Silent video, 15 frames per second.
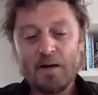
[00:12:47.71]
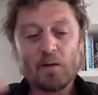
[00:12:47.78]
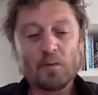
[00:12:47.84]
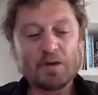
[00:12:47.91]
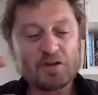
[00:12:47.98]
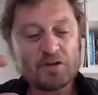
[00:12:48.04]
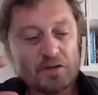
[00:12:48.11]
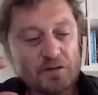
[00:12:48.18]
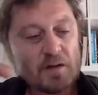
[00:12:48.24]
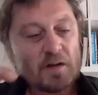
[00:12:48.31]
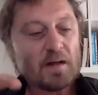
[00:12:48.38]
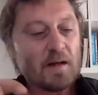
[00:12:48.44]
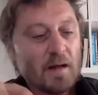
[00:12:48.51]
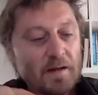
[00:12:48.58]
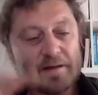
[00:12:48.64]
which
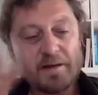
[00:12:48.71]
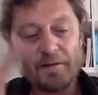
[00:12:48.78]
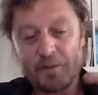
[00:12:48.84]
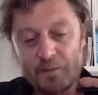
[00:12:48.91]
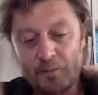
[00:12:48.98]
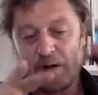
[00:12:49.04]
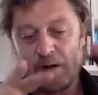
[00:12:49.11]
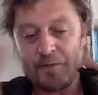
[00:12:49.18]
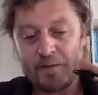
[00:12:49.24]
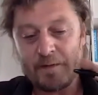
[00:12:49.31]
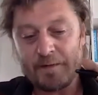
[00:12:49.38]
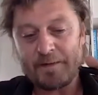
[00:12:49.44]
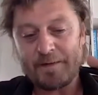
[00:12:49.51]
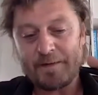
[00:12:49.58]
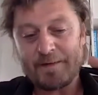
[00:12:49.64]
different
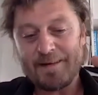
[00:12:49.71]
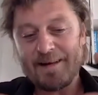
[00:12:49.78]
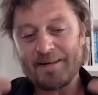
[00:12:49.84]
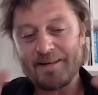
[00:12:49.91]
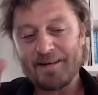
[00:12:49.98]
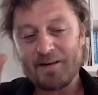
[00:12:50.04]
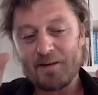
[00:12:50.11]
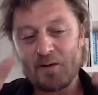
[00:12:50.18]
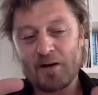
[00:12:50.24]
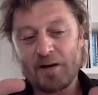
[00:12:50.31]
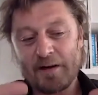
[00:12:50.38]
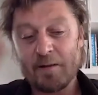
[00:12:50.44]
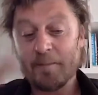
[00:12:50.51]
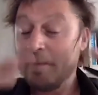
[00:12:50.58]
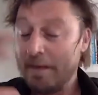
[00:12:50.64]
reference, and Laurent
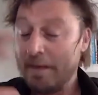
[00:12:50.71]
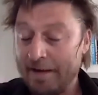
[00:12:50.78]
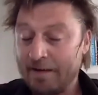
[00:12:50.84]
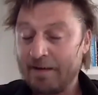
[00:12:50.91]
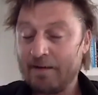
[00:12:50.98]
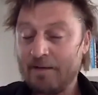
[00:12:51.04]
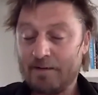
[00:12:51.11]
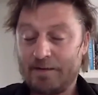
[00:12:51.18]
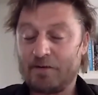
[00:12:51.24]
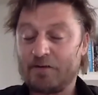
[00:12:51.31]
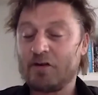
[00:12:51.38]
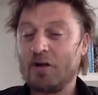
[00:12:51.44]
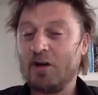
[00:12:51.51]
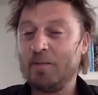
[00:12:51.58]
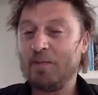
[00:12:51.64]
Garnier make the
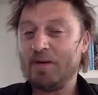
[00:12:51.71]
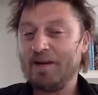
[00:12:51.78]
job,